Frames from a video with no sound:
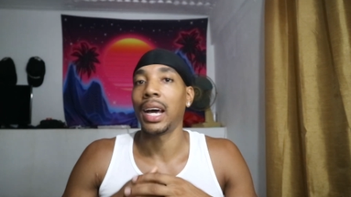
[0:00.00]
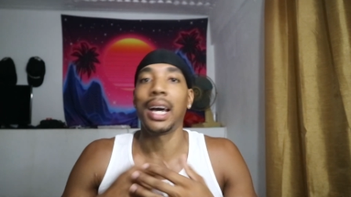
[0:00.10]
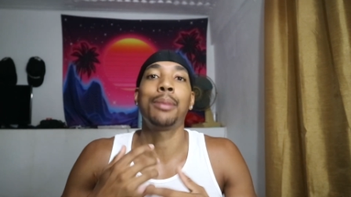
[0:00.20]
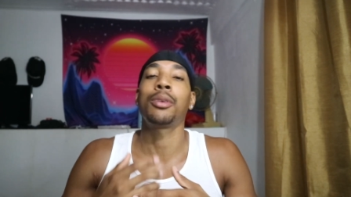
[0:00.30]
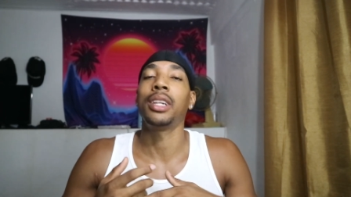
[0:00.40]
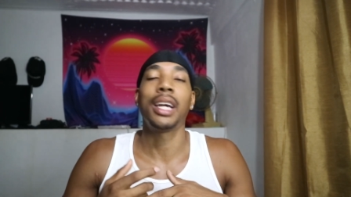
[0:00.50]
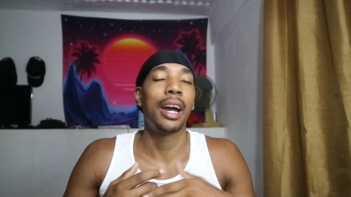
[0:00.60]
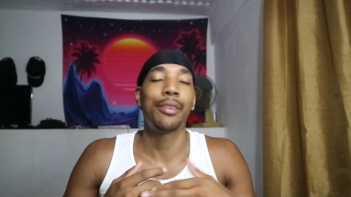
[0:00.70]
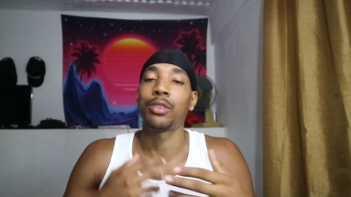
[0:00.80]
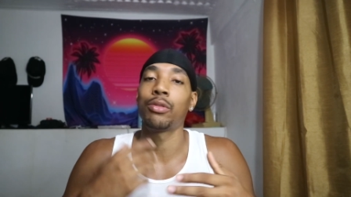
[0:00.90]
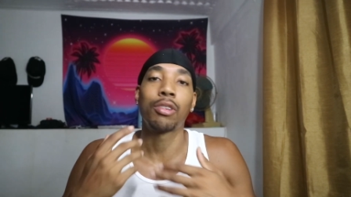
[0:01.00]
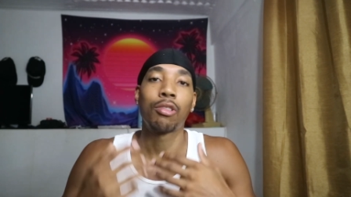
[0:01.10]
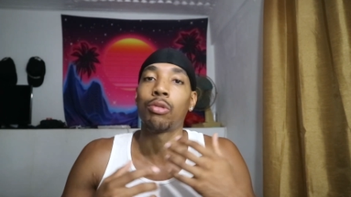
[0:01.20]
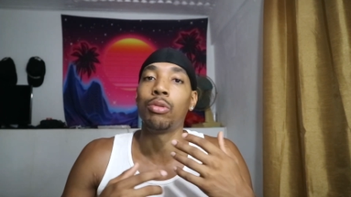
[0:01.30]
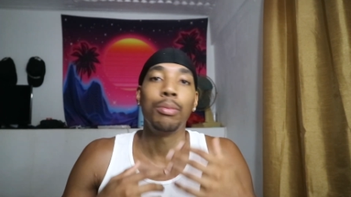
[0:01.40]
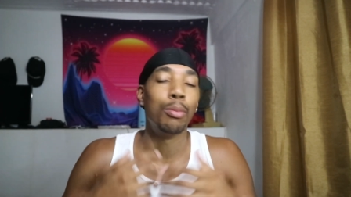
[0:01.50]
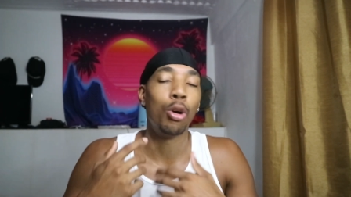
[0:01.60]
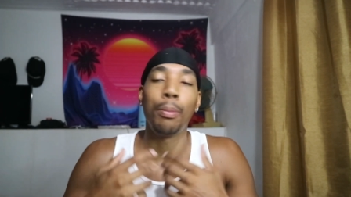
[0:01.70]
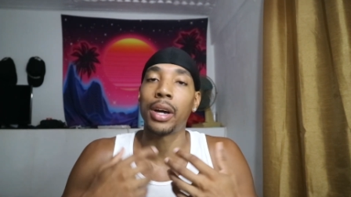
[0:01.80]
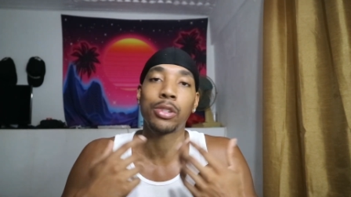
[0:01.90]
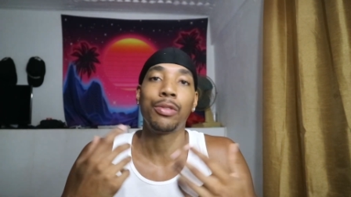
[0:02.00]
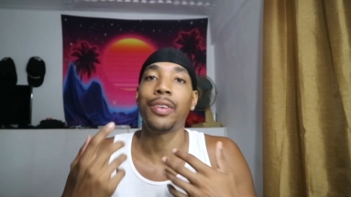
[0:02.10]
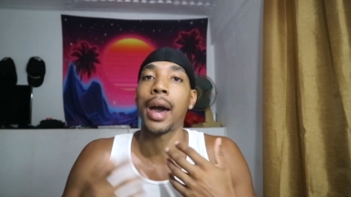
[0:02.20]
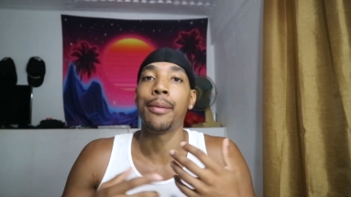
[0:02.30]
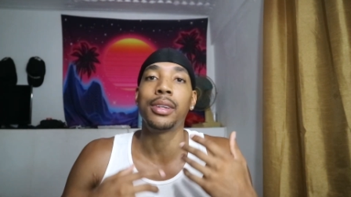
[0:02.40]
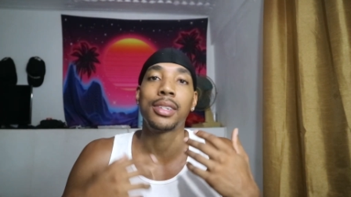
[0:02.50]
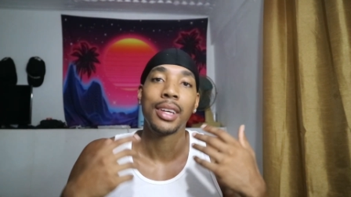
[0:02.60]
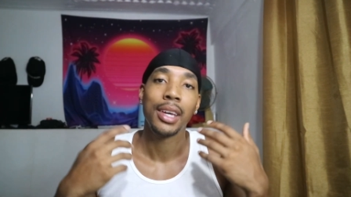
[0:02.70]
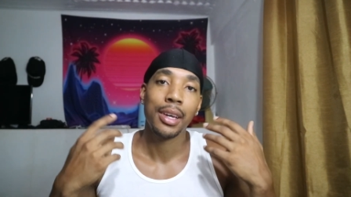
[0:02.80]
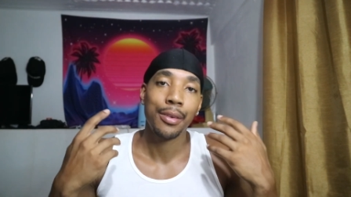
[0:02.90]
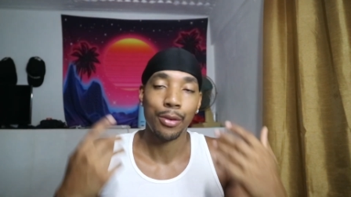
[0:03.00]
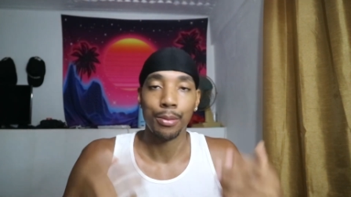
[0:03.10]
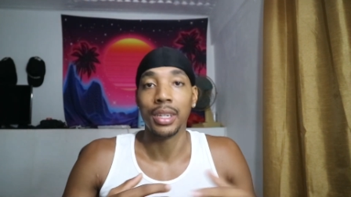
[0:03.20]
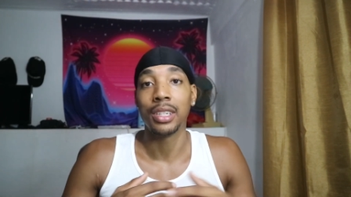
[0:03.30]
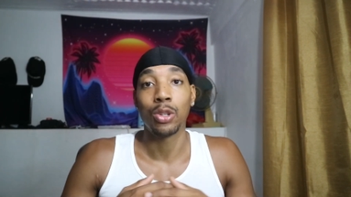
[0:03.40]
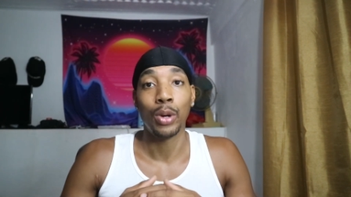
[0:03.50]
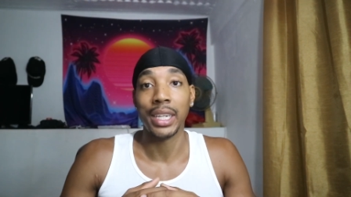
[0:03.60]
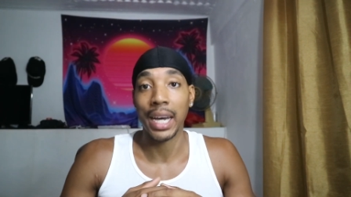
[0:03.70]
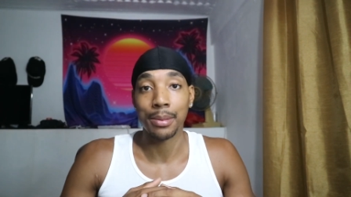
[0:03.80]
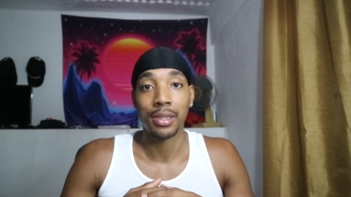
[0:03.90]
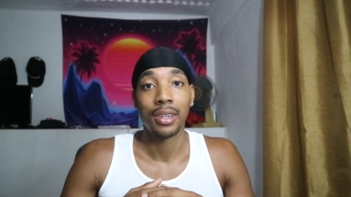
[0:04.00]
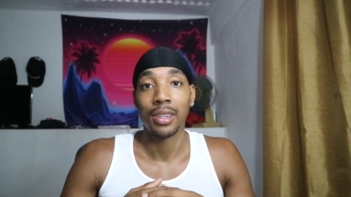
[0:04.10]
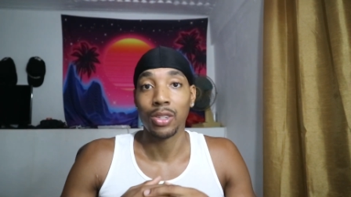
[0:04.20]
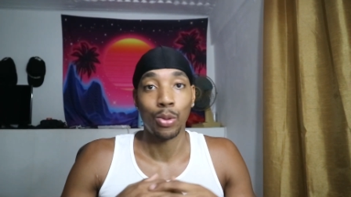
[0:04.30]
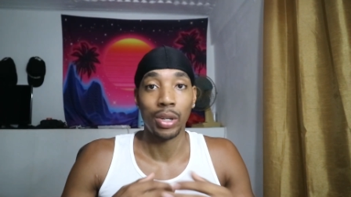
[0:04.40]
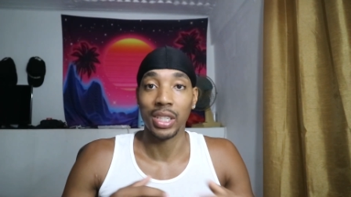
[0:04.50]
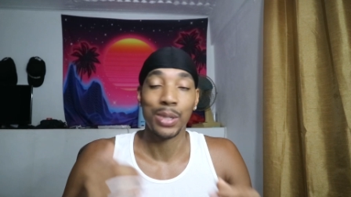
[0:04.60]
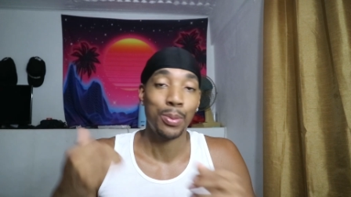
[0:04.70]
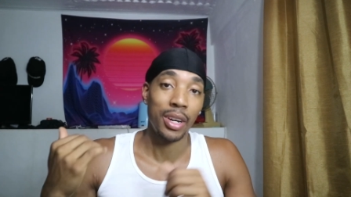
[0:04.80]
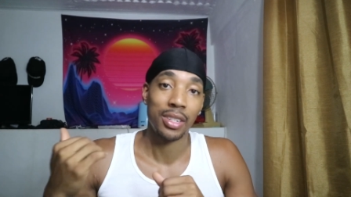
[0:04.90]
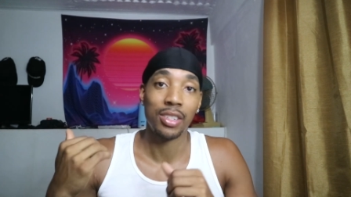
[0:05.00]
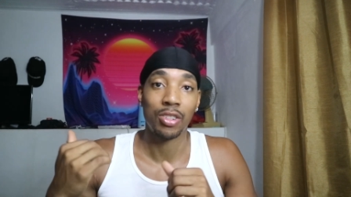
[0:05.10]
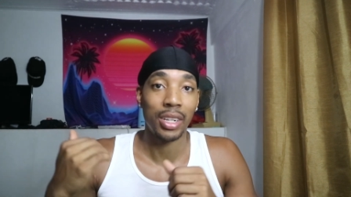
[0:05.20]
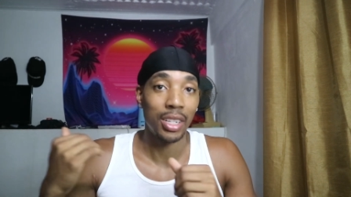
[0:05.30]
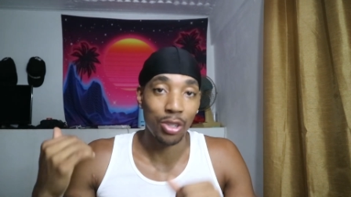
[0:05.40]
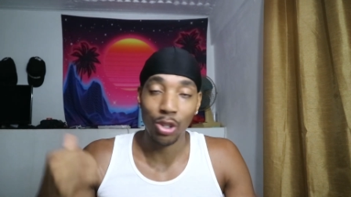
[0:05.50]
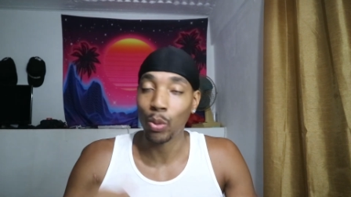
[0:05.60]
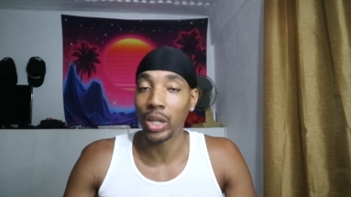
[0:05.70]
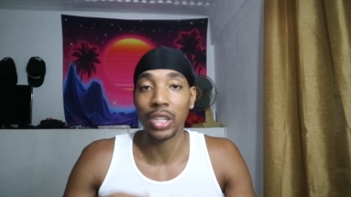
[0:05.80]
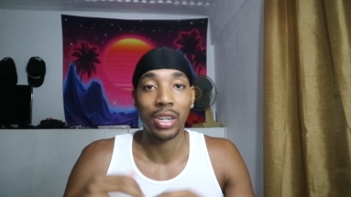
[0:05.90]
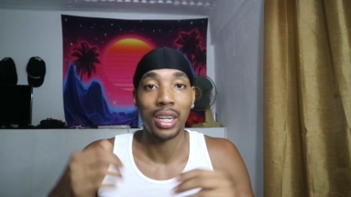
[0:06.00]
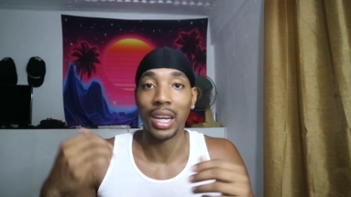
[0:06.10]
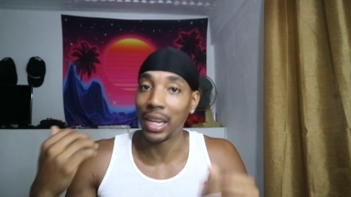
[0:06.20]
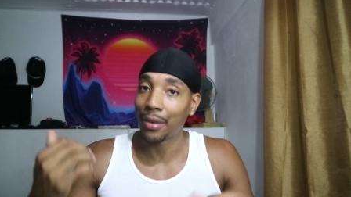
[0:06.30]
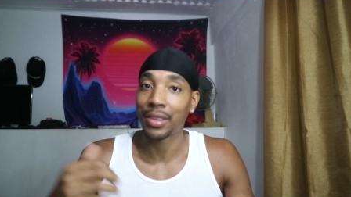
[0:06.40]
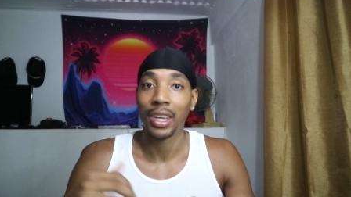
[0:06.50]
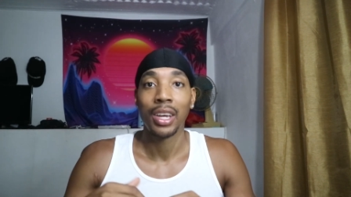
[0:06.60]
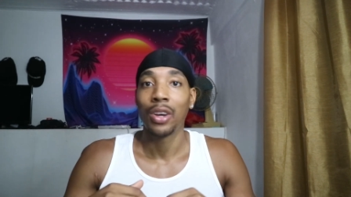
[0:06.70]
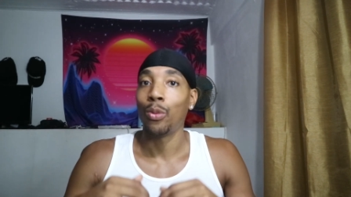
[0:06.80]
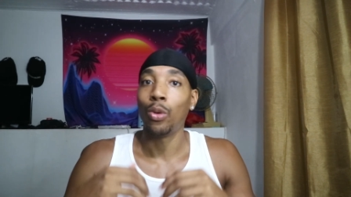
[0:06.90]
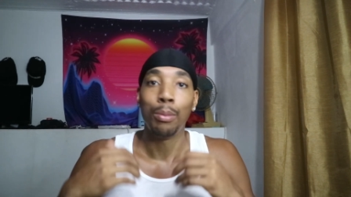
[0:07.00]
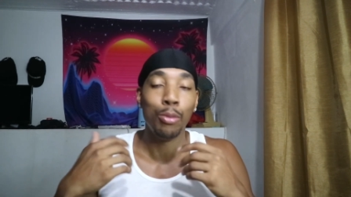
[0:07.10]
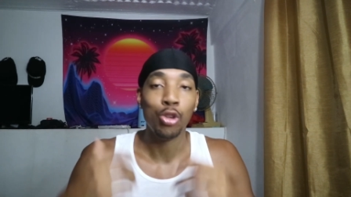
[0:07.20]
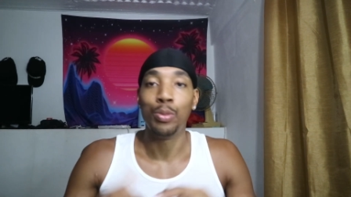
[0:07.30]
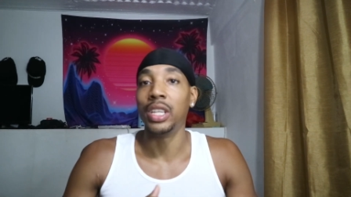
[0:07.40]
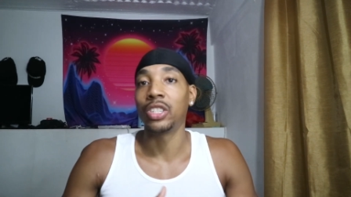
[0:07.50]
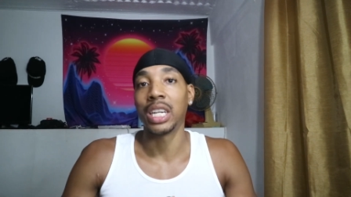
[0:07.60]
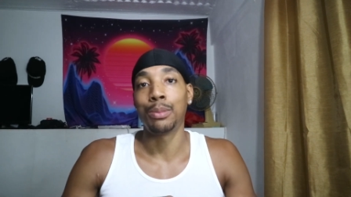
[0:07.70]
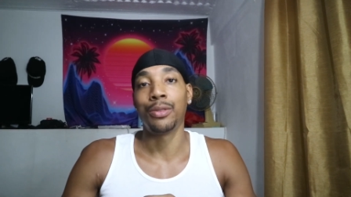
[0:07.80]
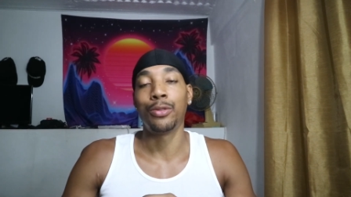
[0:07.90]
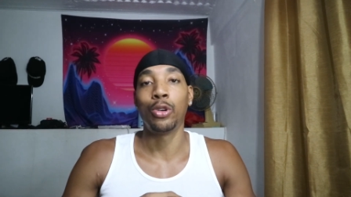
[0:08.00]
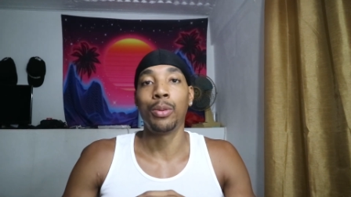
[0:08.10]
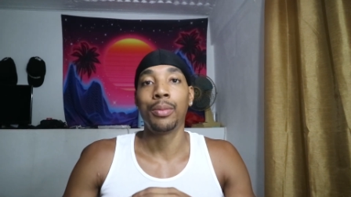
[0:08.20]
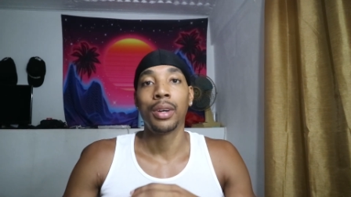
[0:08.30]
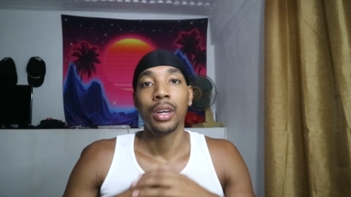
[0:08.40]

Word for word: I'm going to have to recruit more muscle fibers for me to adapt to what this person's trying to do, what they're trying to lift, what movement they're trying to perform,